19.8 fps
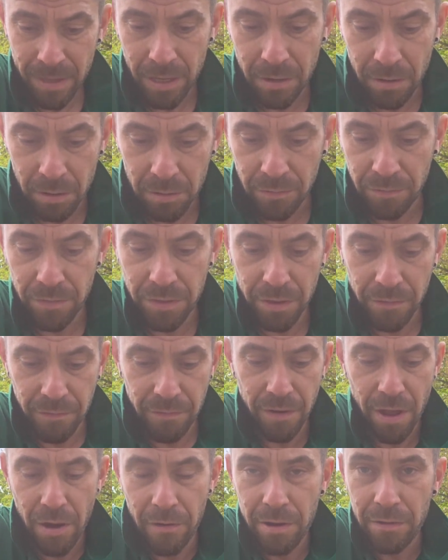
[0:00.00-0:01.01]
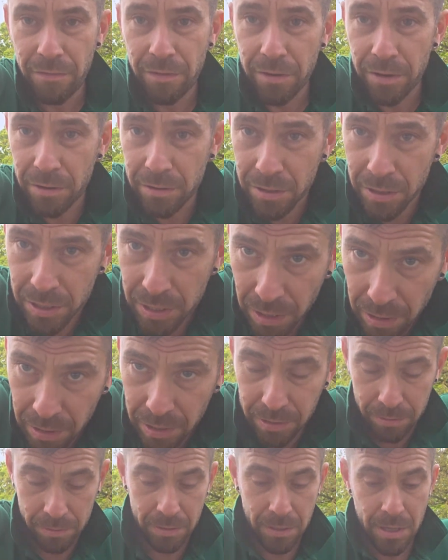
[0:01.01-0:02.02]
You know, they're very
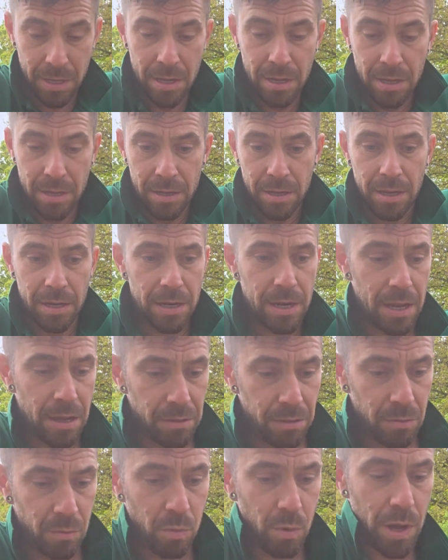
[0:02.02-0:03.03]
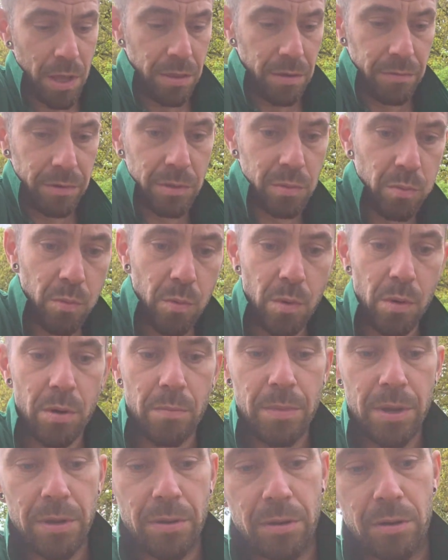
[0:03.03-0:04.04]
versatile. And now the weather is
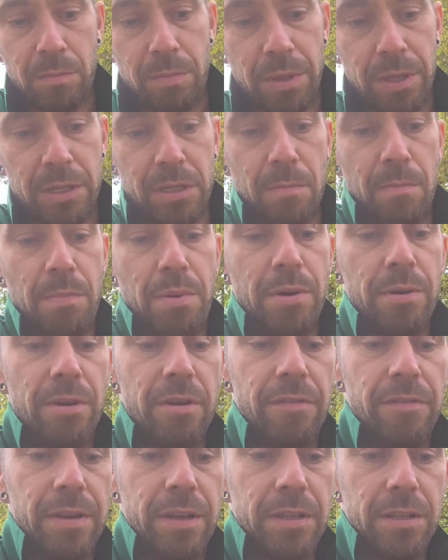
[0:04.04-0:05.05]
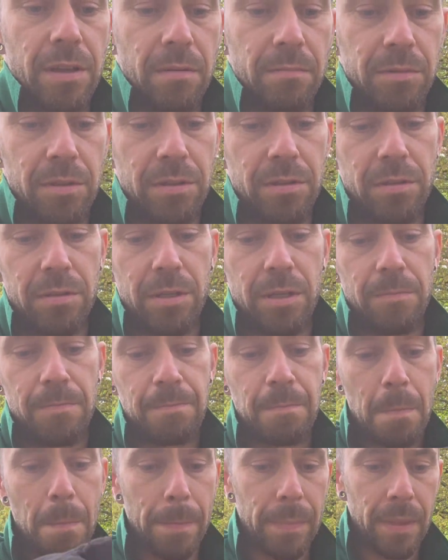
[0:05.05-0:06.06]
warming up, it's the perfect time to do it.
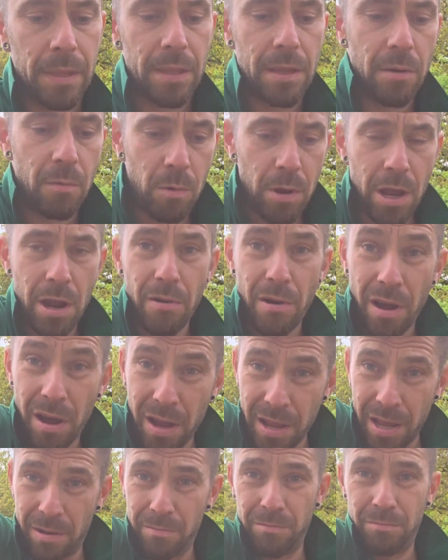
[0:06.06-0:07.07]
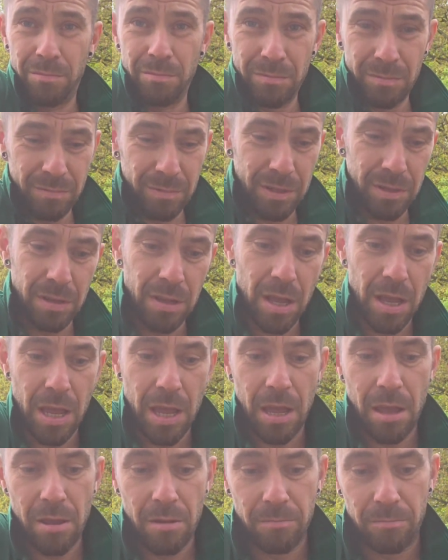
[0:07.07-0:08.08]
Now where I am,
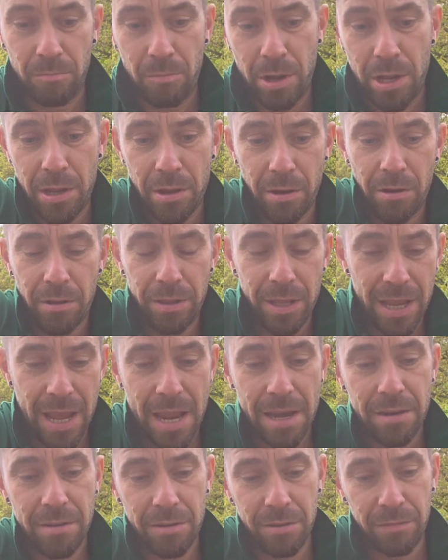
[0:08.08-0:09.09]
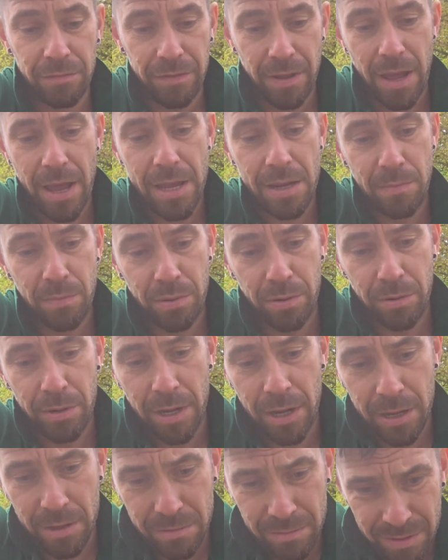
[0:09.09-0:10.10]
we are the end of April
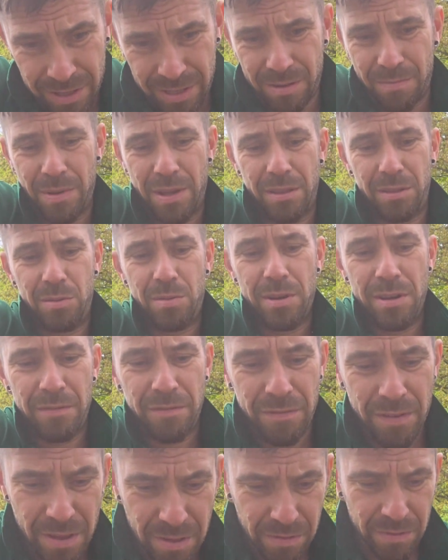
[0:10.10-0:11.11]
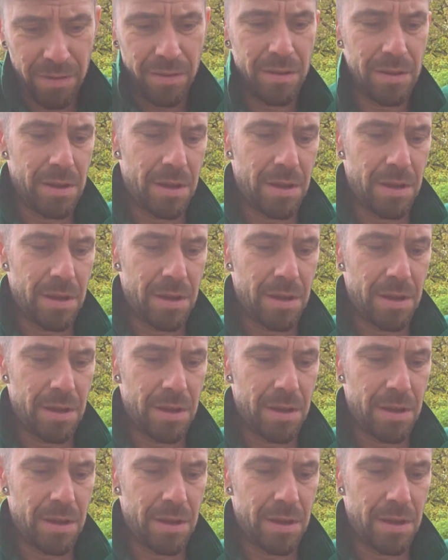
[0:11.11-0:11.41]
now. It's about the 25th.